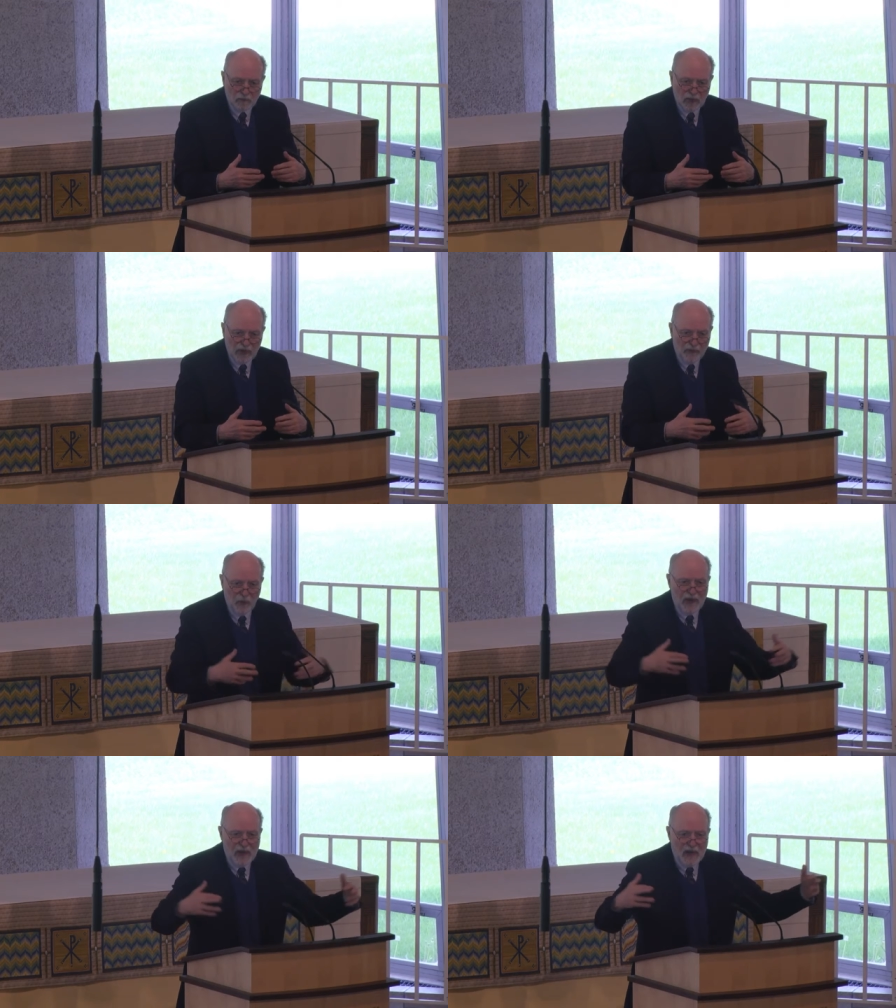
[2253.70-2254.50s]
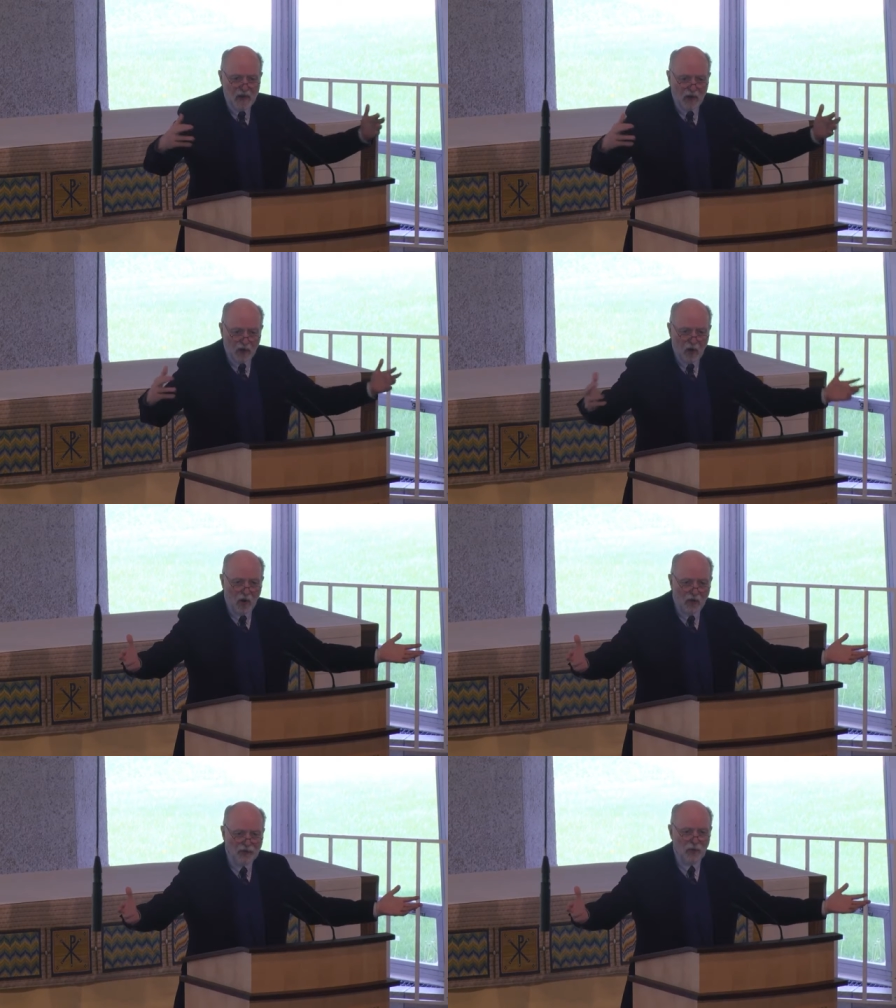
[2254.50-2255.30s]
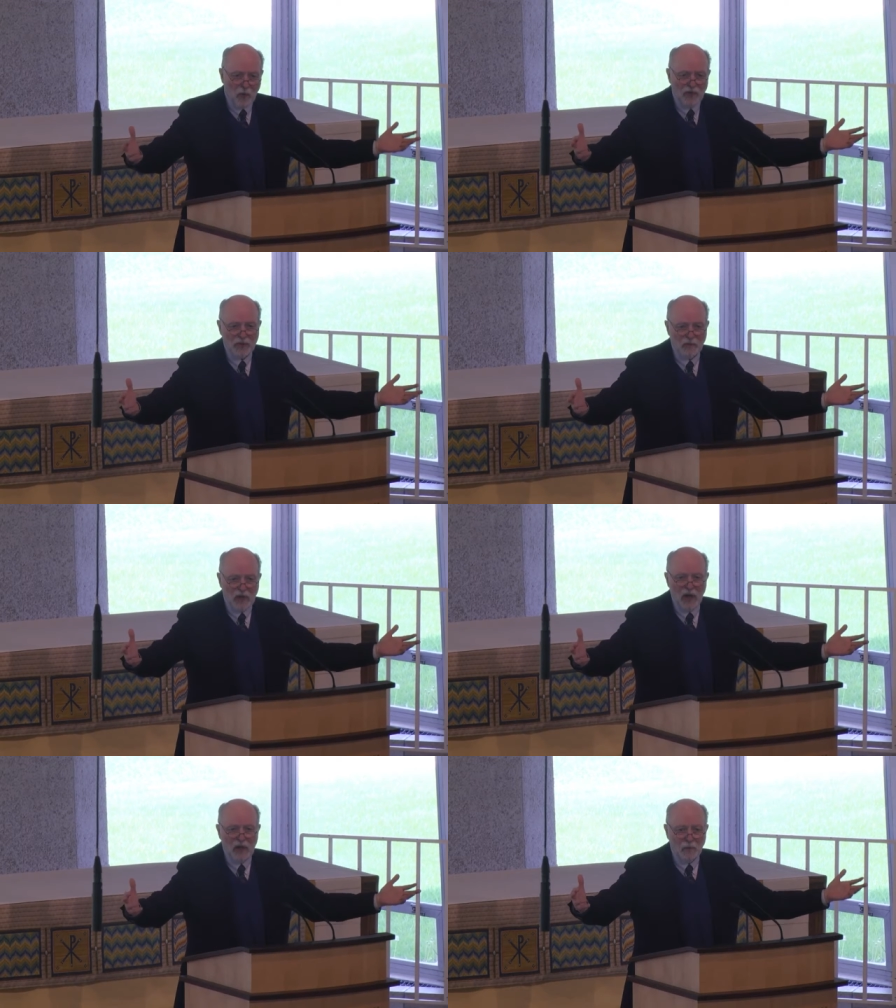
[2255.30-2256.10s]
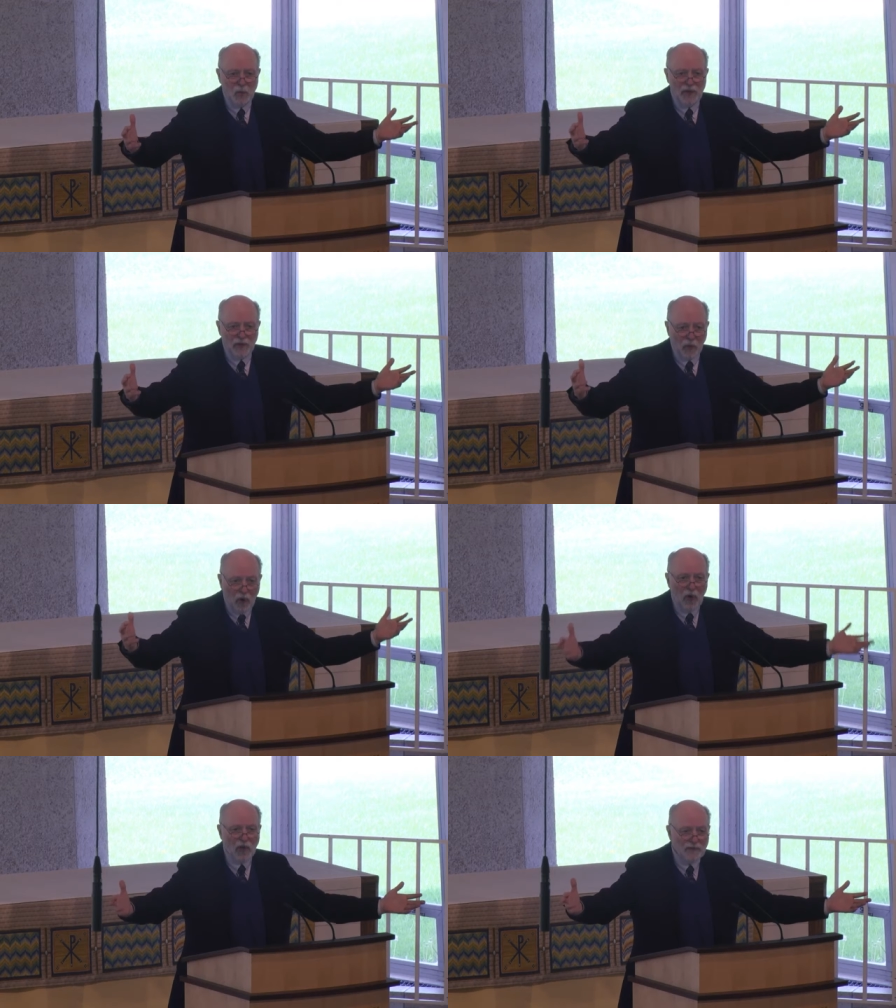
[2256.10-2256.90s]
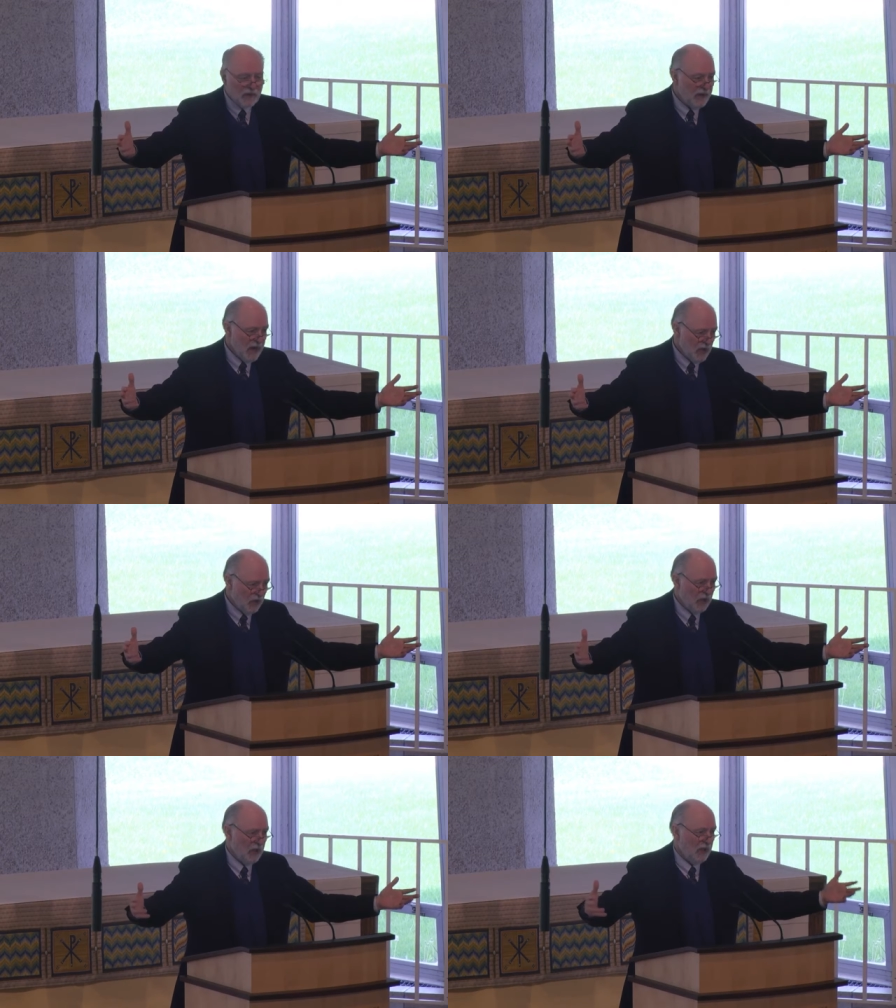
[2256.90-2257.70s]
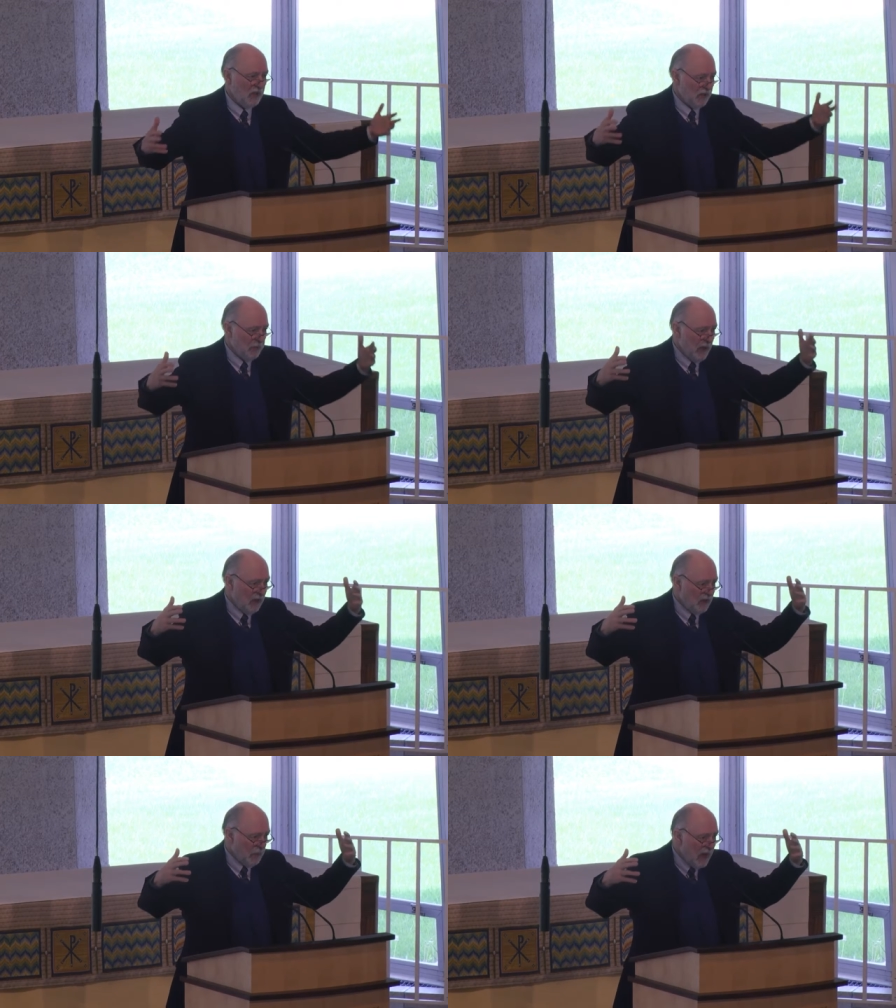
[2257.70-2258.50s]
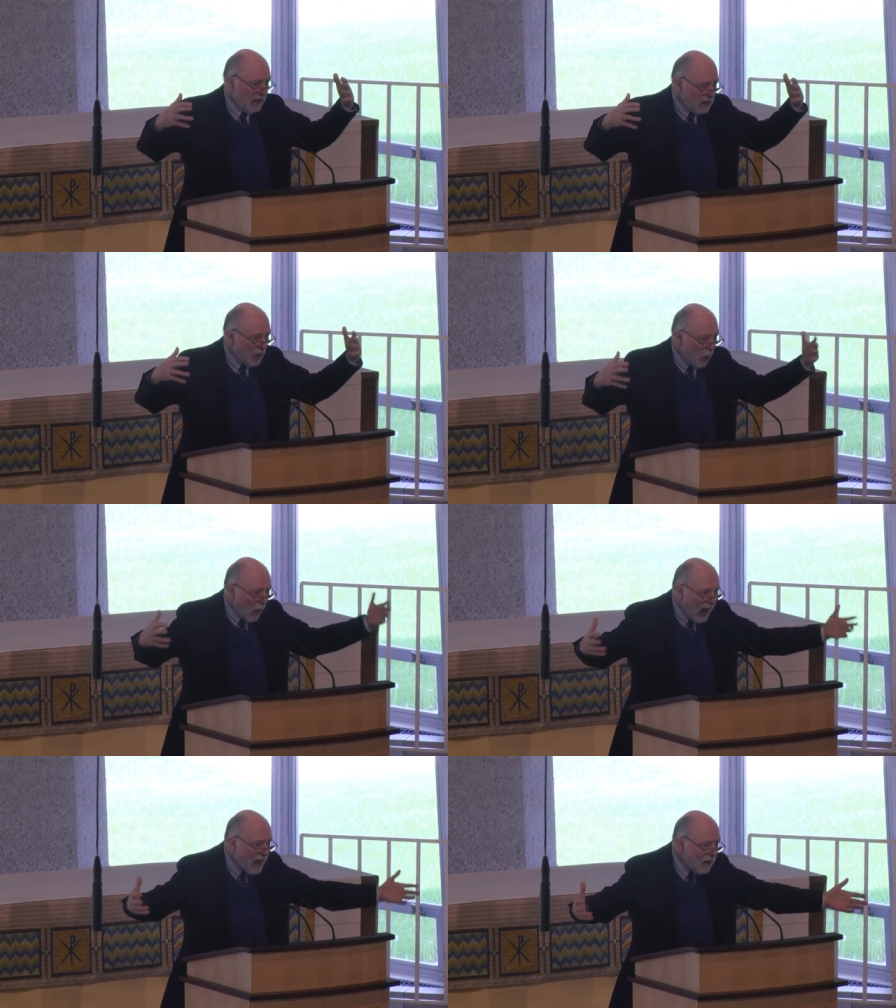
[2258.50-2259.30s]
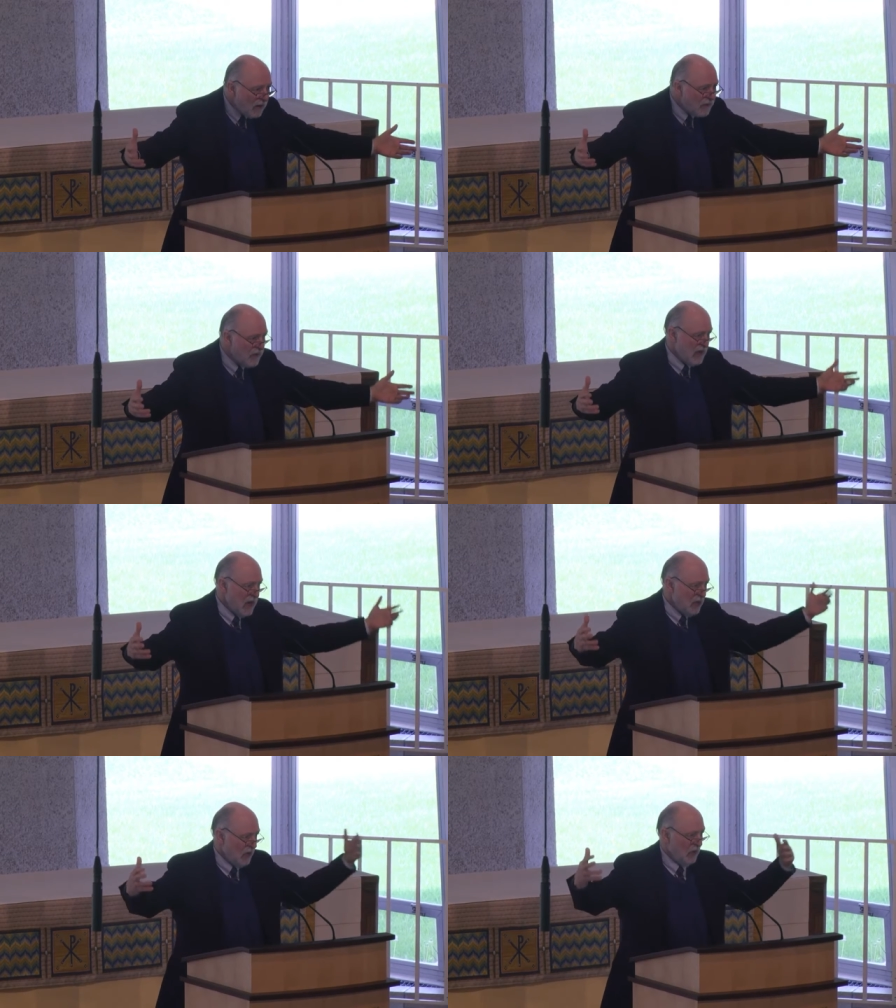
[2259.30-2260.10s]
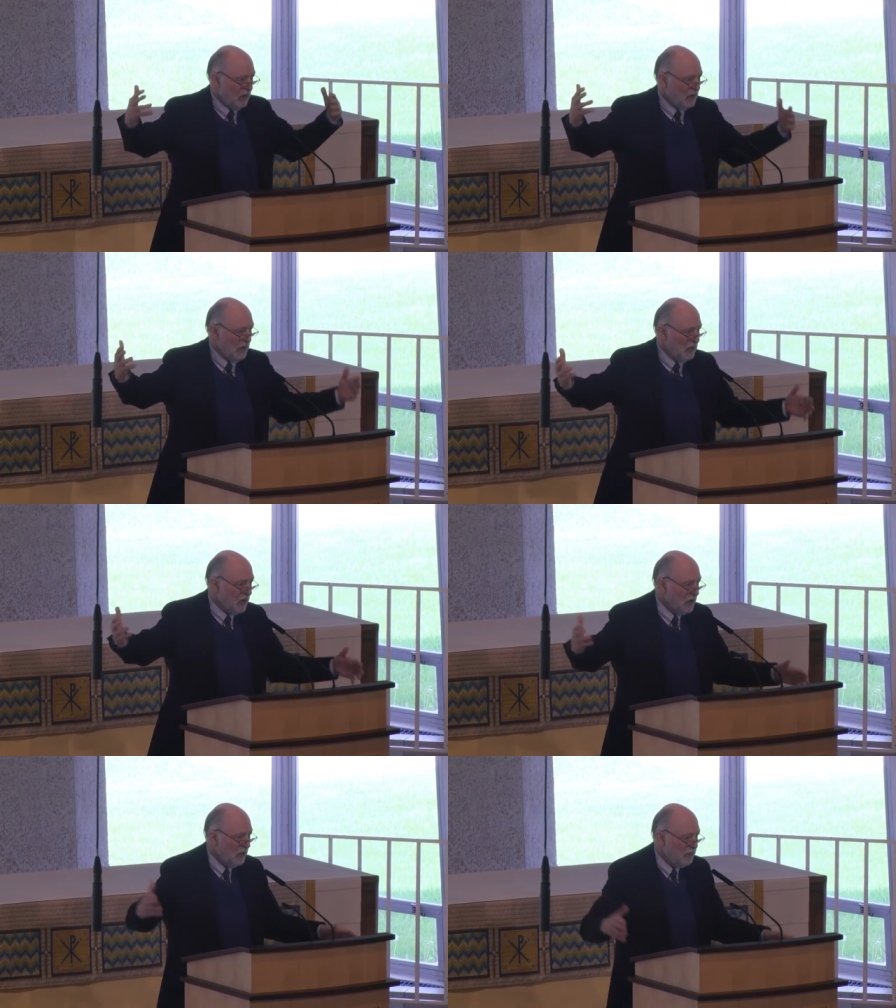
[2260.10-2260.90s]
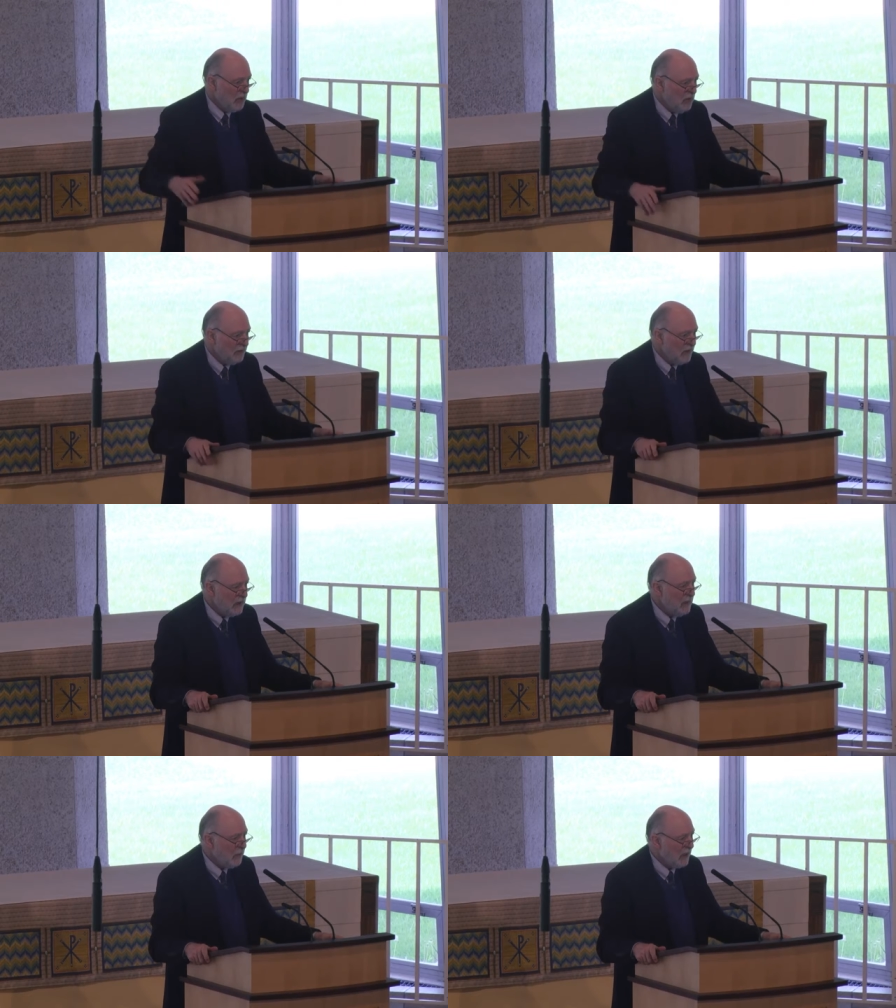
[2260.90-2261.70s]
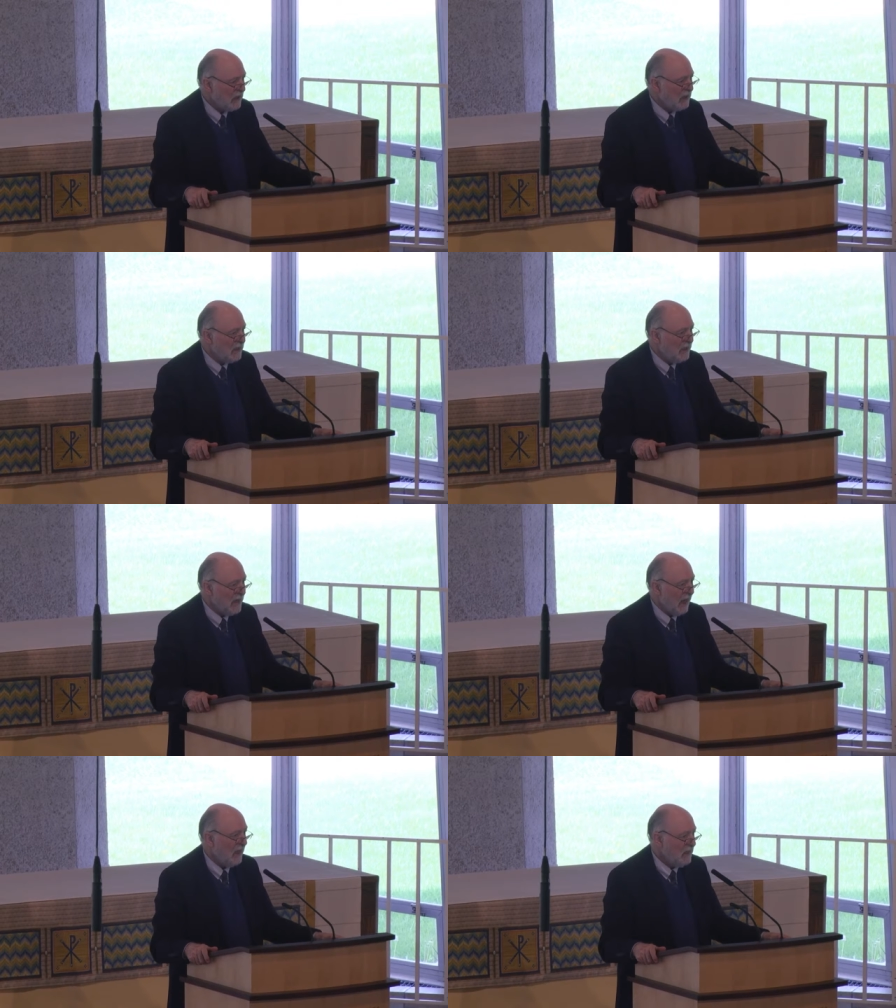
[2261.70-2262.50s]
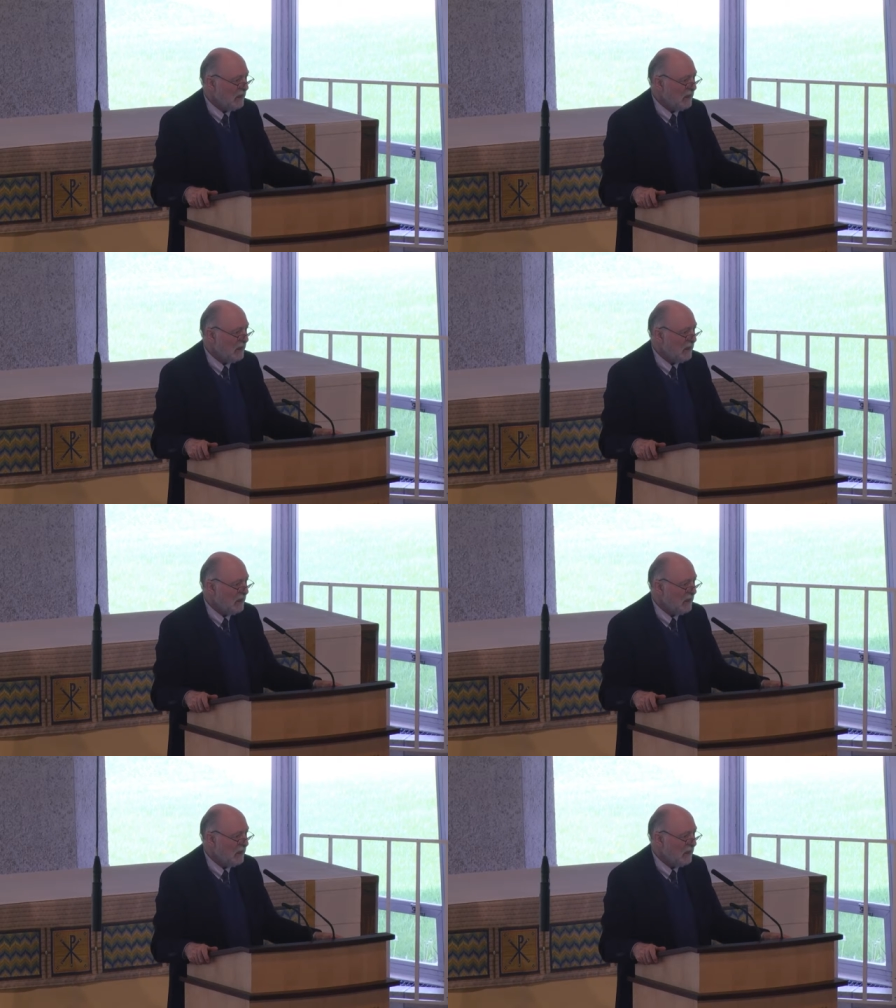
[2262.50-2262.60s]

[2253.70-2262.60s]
But if we are called to worship God with all of creation and to expand the choir of creation, it was, it was so beautifully depicted today.